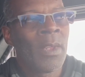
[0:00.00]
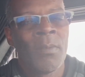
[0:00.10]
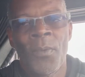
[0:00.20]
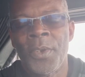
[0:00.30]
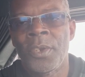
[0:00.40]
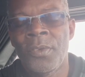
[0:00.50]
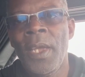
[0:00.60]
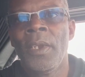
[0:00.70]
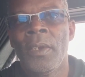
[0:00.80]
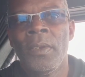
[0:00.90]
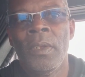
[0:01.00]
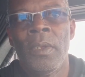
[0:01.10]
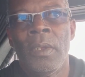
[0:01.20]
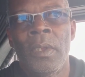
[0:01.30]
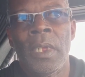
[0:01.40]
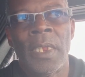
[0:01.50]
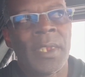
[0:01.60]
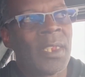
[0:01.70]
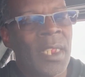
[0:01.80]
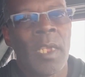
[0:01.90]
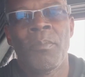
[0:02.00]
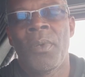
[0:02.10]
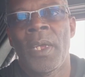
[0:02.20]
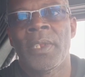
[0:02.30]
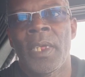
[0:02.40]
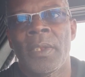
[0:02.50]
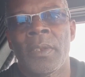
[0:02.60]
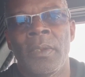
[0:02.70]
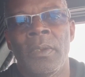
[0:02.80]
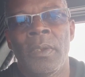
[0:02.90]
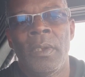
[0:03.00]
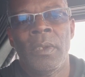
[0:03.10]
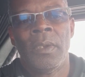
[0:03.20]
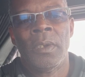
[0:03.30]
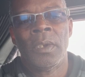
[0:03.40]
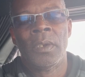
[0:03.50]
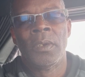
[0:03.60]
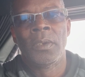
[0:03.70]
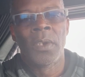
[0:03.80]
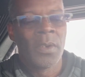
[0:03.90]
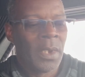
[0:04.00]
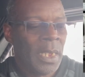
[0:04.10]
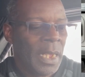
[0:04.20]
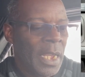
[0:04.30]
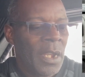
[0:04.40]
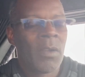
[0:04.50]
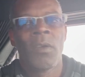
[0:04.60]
For the trailer, it's the same process. Turn the air